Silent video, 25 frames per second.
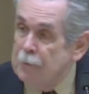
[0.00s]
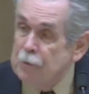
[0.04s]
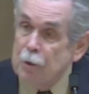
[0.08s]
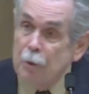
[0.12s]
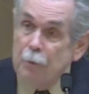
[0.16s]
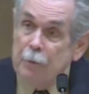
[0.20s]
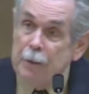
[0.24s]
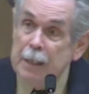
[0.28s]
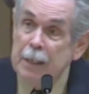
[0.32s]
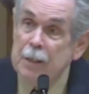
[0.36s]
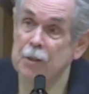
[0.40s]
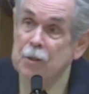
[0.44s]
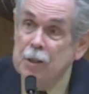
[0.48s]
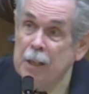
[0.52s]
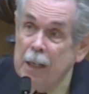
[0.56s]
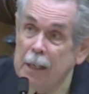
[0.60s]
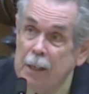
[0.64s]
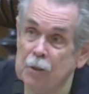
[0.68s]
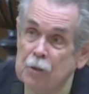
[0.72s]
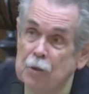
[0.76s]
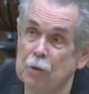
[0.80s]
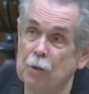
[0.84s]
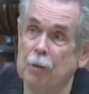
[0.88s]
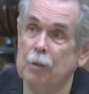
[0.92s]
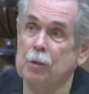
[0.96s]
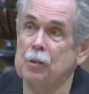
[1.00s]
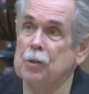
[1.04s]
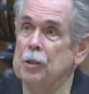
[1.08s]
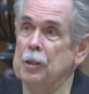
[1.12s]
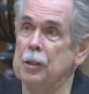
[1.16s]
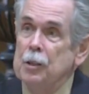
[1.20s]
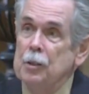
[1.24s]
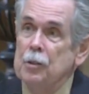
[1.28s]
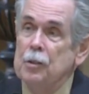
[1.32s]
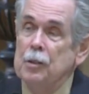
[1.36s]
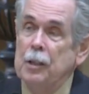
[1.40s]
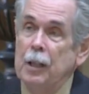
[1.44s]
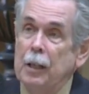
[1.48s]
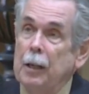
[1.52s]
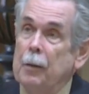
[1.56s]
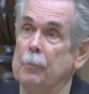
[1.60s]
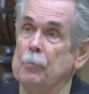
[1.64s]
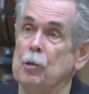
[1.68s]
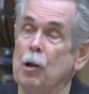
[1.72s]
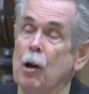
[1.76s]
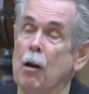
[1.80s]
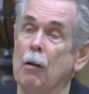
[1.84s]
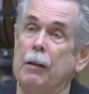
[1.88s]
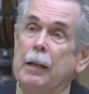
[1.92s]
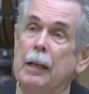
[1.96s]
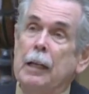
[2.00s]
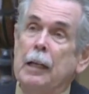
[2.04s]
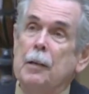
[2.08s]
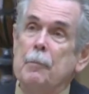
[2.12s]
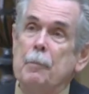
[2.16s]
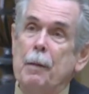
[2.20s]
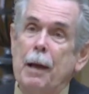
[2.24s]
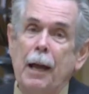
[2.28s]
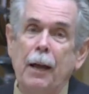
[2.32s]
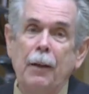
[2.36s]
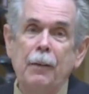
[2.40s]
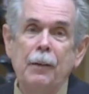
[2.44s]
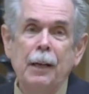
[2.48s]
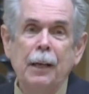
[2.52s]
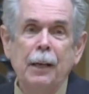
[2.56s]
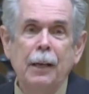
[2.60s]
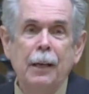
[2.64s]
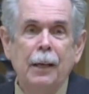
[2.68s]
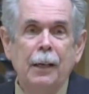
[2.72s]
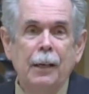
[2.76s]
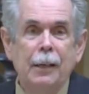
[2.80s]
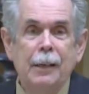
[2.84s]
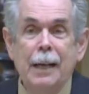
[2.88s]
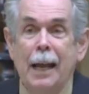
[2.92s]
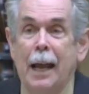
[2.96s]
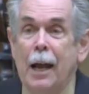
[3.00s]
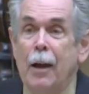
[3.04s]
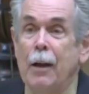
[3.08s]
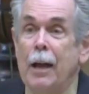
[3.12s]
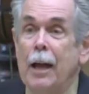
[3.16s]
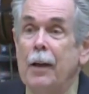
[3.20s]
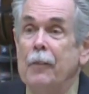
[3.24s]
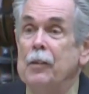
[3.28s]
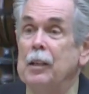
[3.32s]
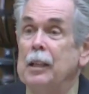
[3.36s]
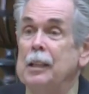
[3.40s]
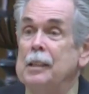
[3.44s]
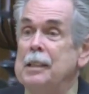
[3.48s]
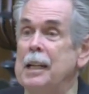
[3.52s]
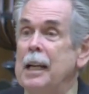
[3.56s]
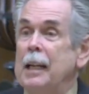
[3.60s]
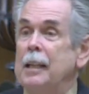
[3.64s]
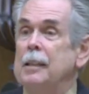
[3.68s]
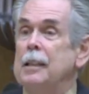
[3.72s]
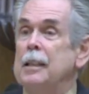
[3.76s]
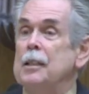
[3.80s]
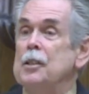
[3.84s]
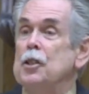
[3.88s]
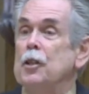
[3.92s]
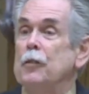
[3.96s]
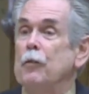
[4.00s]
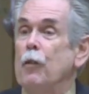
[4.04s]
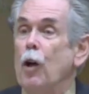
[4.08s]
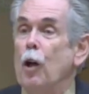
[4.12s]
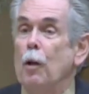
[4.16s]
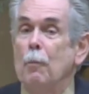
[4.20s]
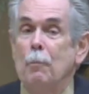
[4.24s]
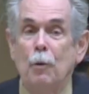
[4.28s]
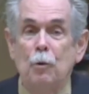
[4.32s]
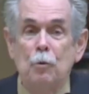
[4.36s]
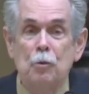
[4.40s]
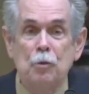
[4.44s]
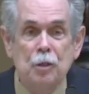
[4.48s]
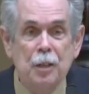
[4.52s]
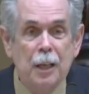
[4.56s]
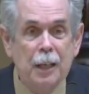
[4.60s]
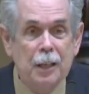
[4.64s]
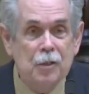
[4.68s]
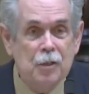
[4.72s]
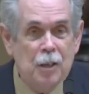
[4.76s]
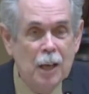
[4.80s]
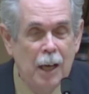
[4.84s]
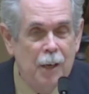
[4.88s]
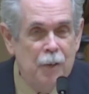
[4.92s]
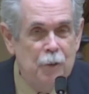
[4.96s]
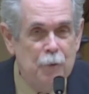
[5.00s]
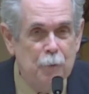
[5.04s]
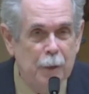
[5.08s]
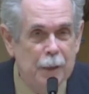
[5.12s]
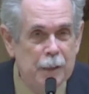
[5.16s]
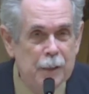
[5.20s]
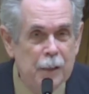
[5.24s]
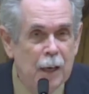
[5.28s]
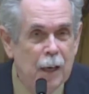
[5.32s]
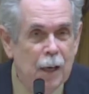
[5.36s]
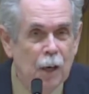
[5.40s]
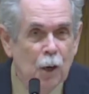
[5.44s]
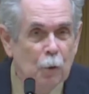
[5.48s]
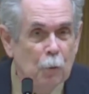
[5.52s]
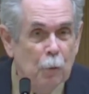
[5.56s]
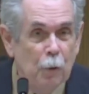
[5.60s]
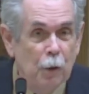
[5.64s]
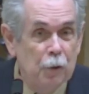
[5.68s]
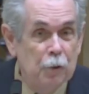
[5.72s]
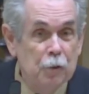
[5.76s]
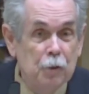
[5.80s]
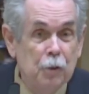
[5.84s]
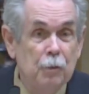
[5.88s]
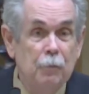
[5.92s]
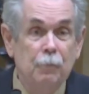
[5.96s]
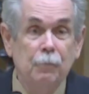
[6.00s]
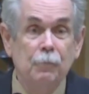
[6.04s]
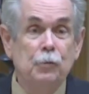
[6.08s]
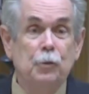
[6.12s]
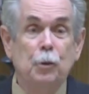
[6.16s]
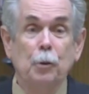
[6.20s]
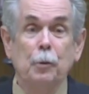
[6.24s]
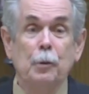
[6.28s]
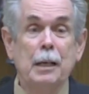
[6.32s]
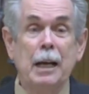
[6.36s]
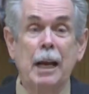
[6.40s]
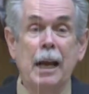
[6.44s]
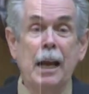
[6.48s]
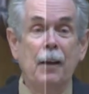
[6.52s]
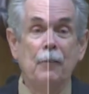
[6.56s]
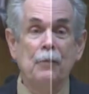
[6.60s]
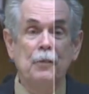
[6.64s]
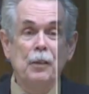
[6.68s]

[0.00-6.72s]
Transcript: So these 10 churches that I'm talking about now have an attendance of almost 600, where two and a half